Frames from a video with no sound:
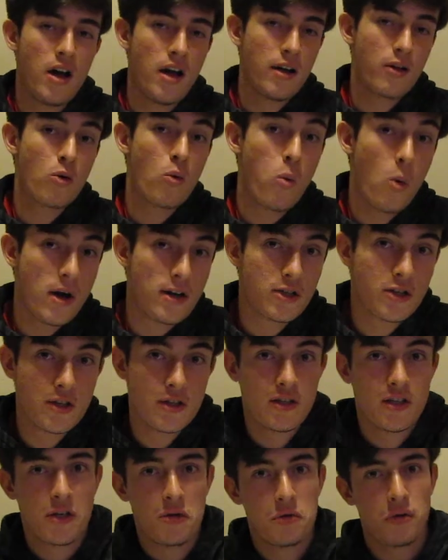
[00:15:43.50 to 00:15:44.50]

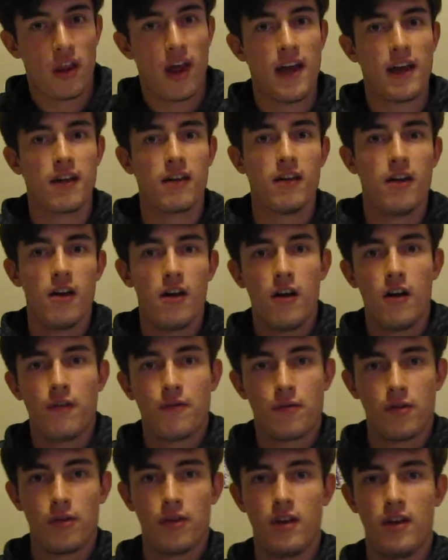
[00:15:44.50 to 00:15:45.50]
questions that you'd like
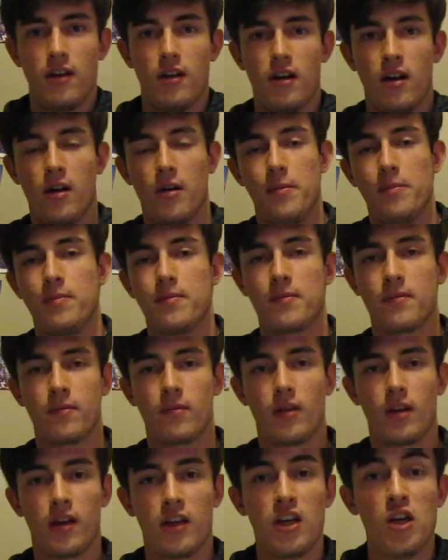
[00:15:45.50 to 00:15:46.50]
for the
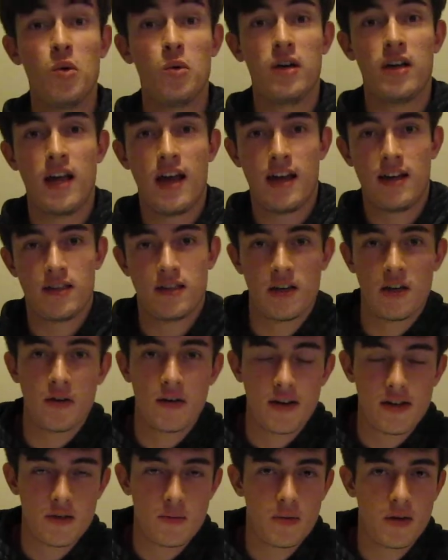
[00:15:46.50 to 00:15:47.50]
Q&A
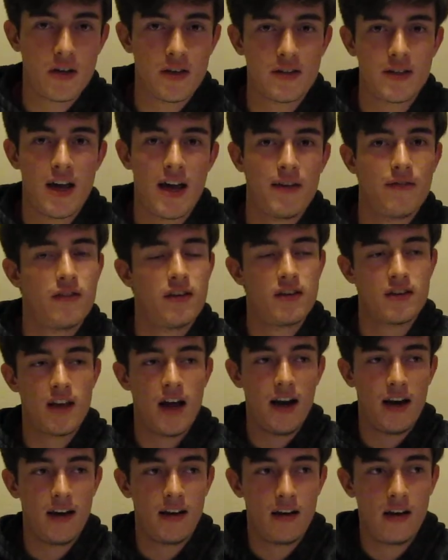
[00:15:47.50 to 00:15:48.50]
series, because I've
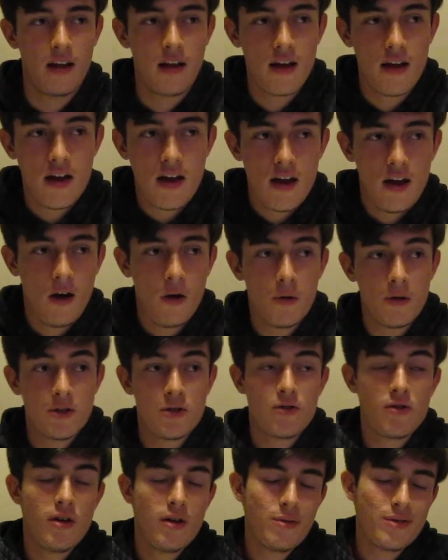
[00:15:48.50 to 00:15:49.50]
decided it
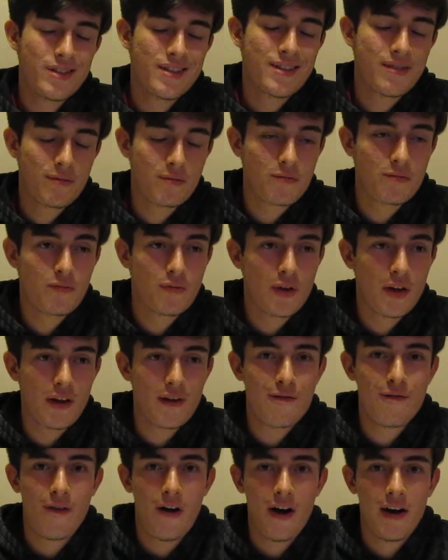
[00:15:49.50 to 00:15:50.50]
was really
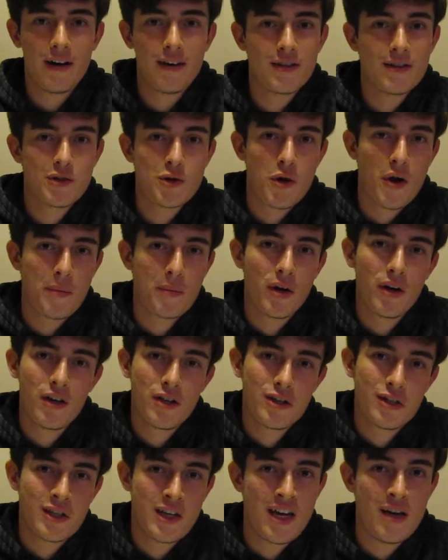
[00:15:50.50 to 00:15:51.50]
fun, so I'm gonna
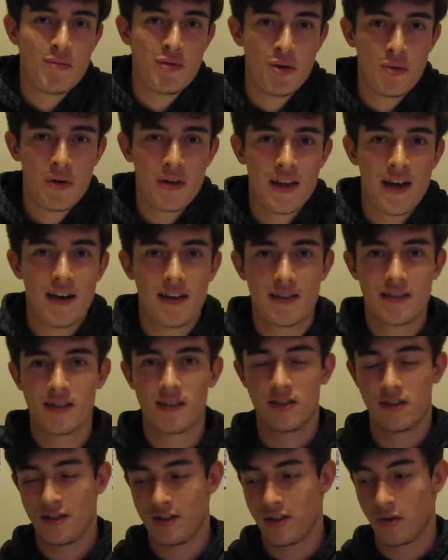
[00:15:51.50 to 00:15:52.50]
just keep doing that as
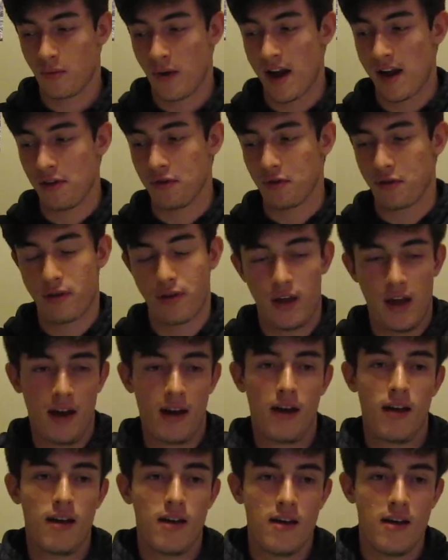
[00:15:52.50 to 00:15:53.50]
just a regular
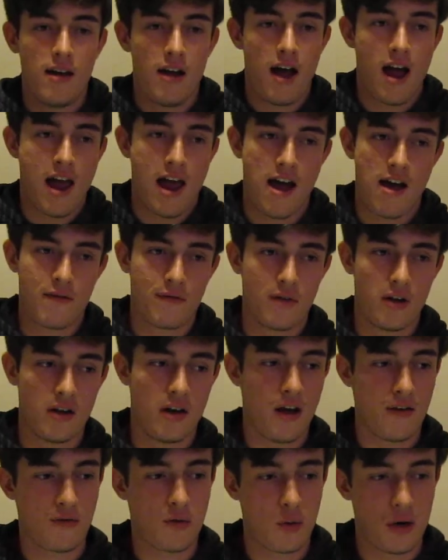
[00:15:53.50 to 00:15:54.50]
thing. I have
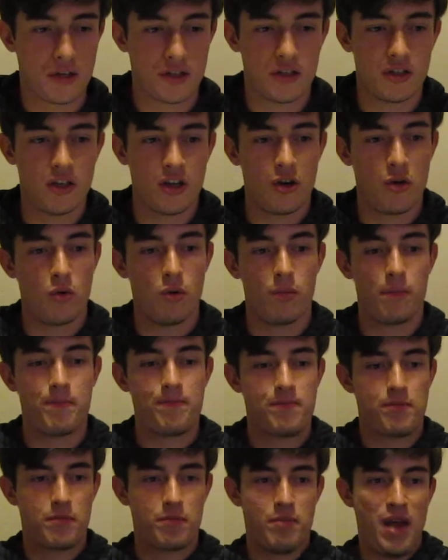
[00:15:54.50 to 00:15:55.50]
enough questions to do
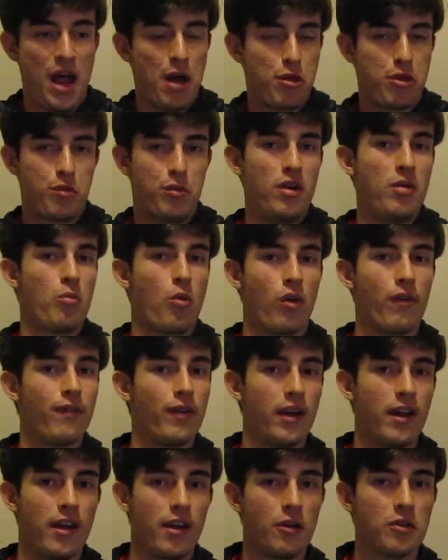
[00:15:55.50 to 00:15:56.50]
about 3 more
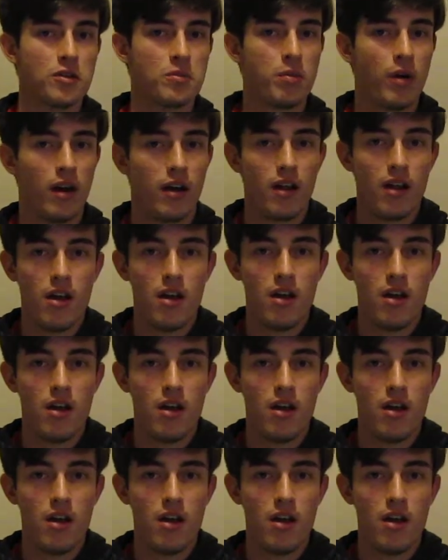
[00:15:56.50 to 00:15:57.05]
videos, but